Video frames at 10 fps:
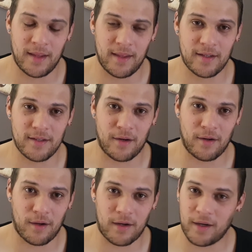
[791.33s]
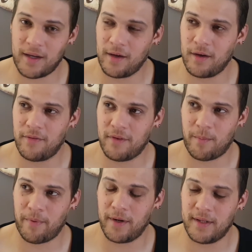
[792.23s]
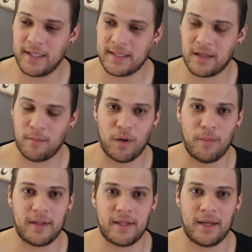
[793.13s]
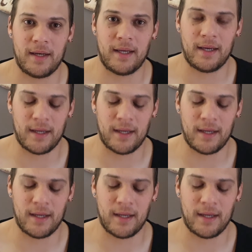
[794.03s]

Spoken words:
Things are not looking good for the Proteas at the moment. And